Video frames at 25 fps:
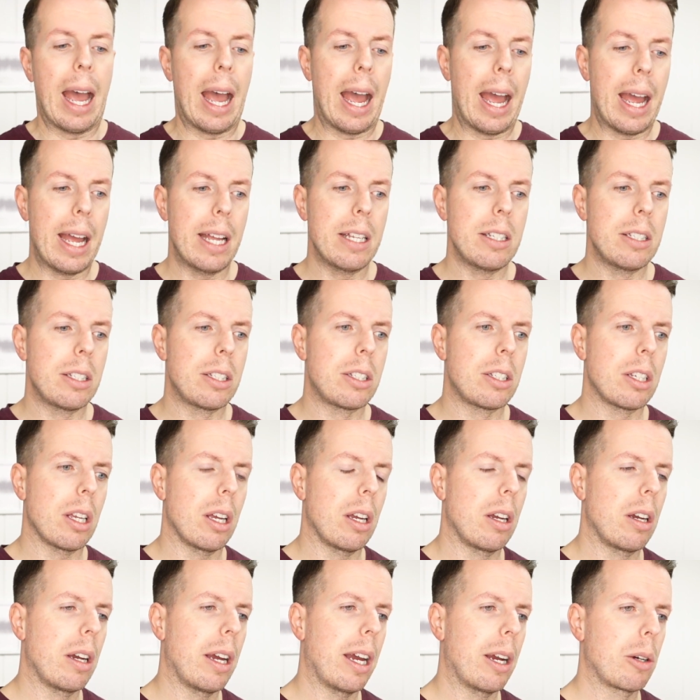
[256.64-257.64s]
as
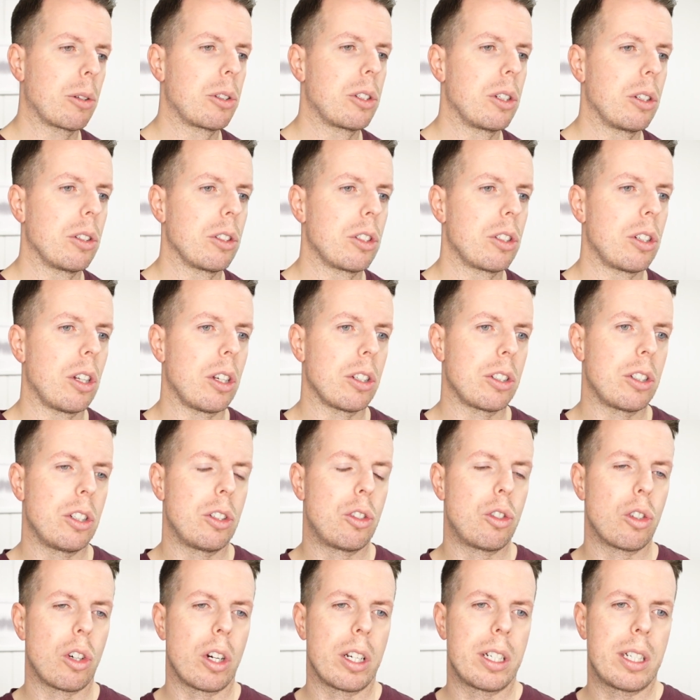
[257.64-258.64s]
Halcyon starts to
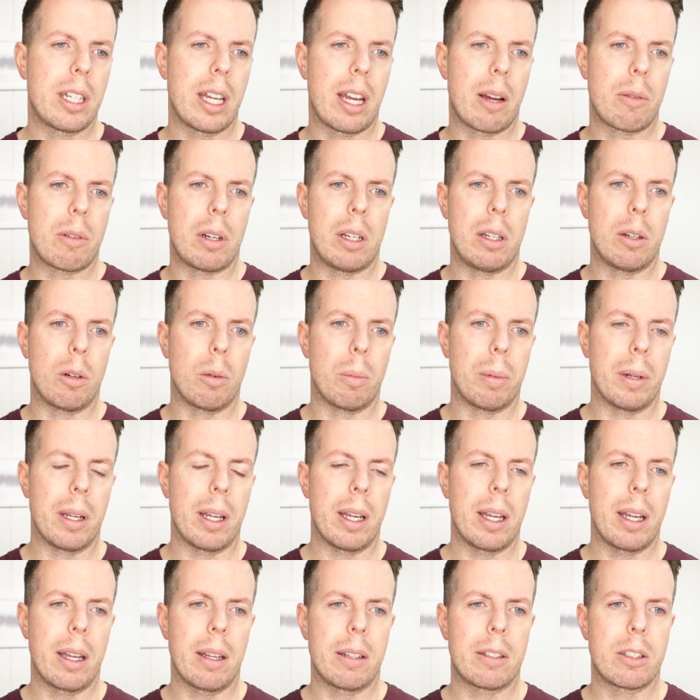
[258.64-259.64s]
dry down a little
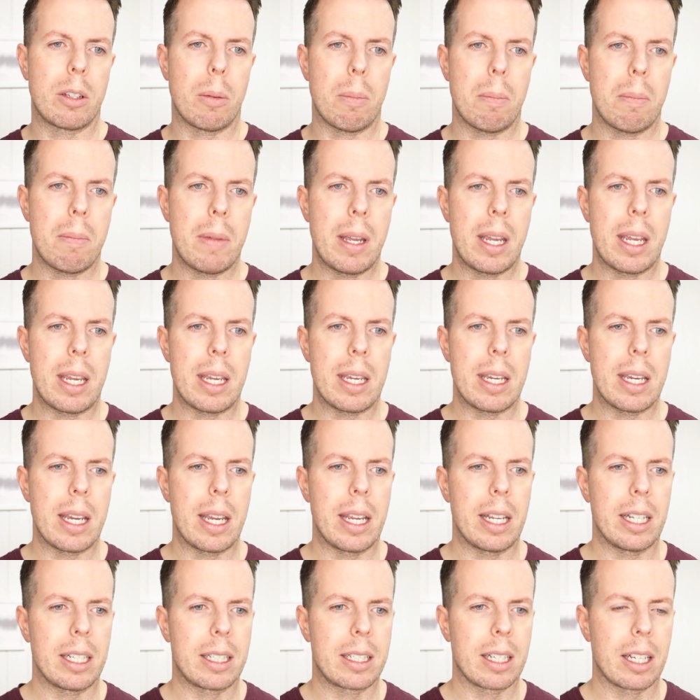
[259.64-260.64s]
bit, to me,
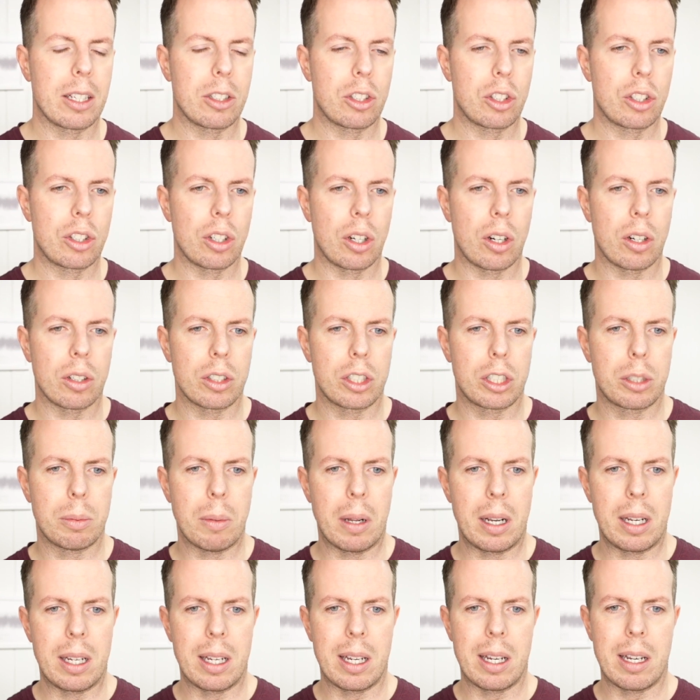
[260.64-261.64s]
it does start
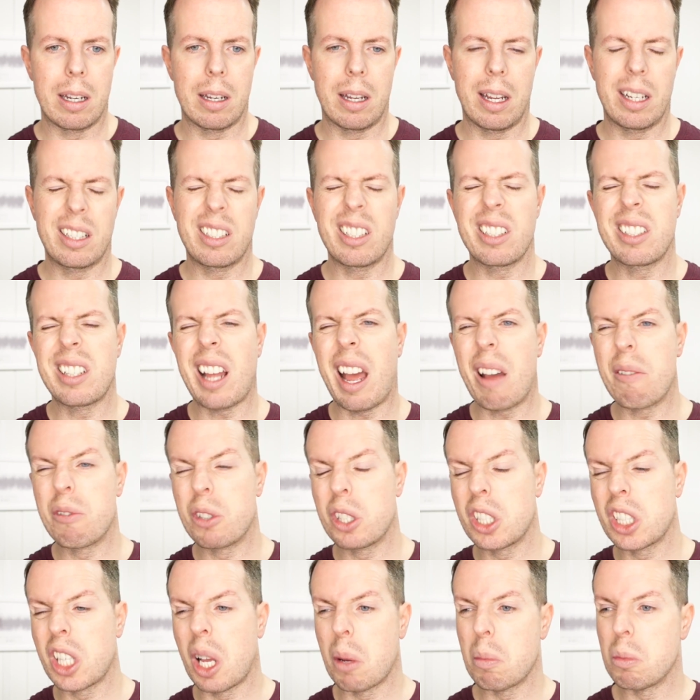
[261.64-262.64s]
smelling. It does have
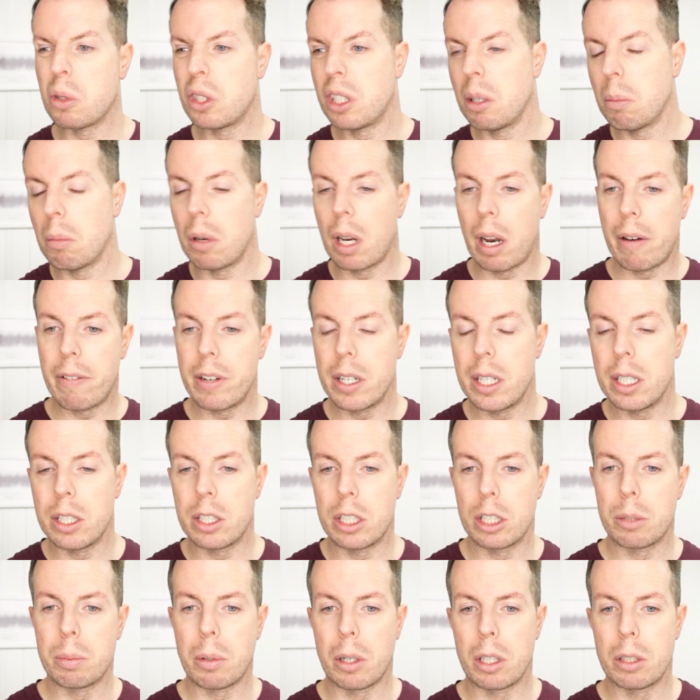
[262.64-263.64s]
some similarities
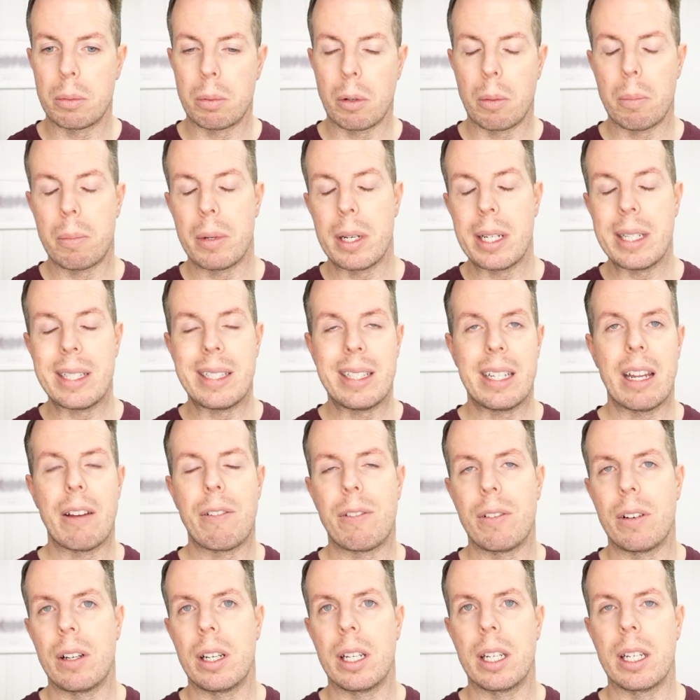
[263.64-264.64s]
to Spicebomb, but it's
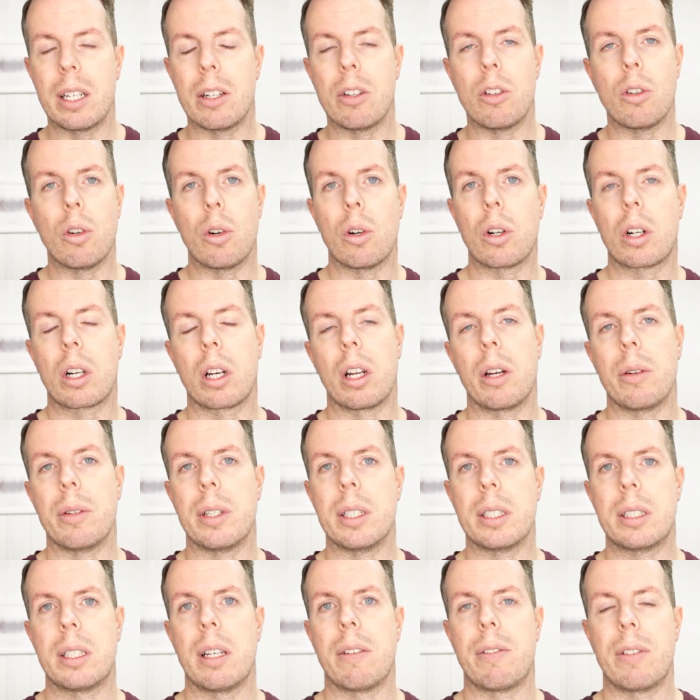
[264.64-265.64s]
definitely not a clone.
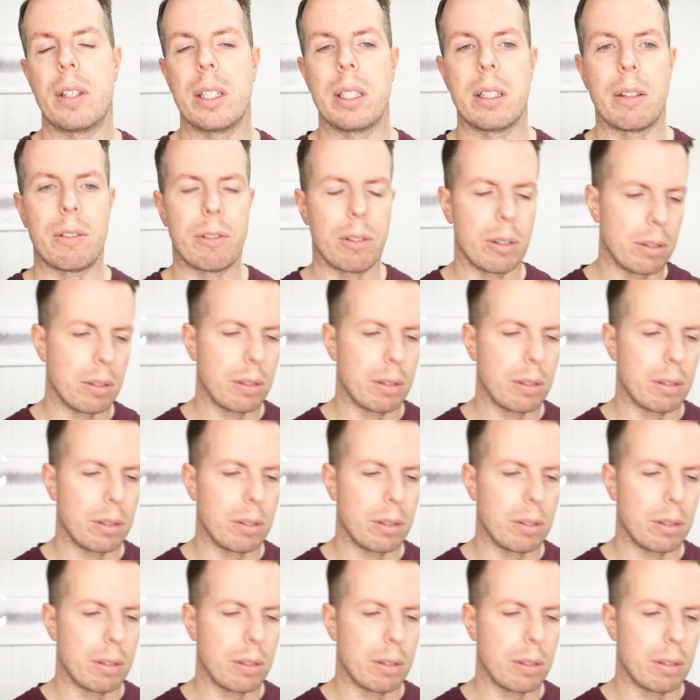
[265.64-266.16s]
It's definitely different.